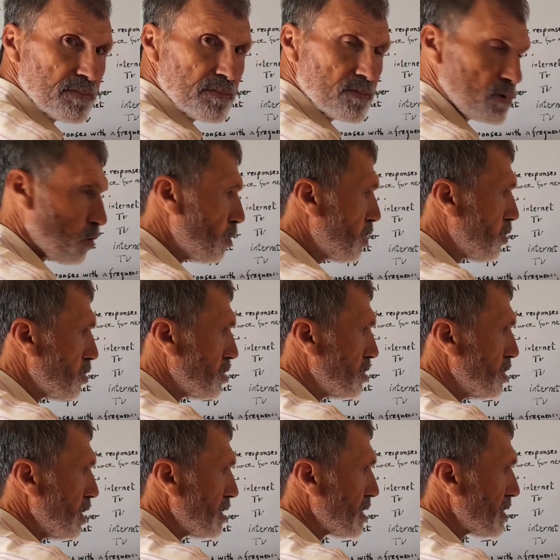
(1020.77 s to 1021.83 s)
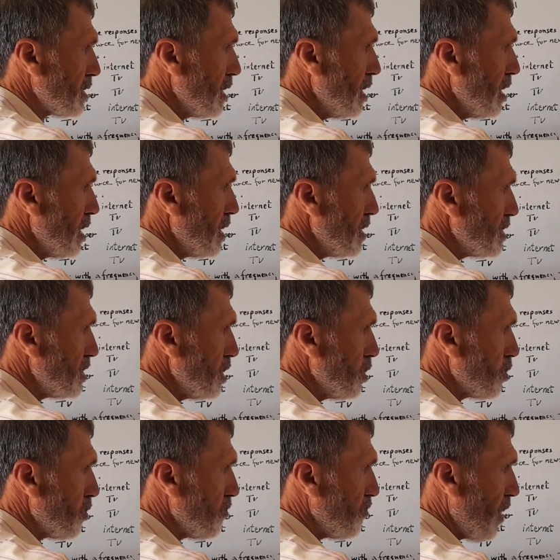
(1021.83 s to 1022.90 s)
So we could just
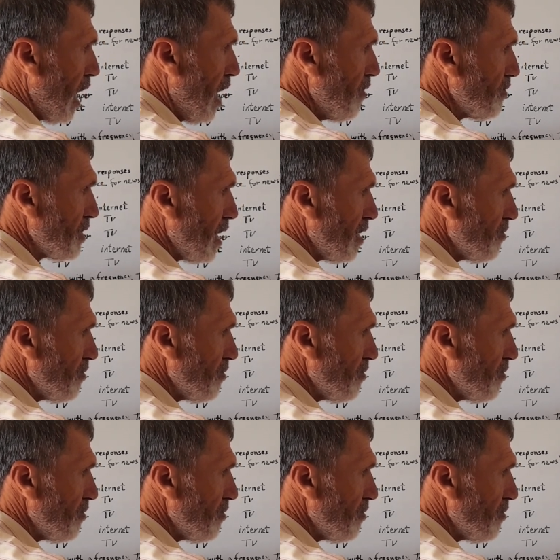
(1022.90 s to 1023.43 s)
0, 5, 10,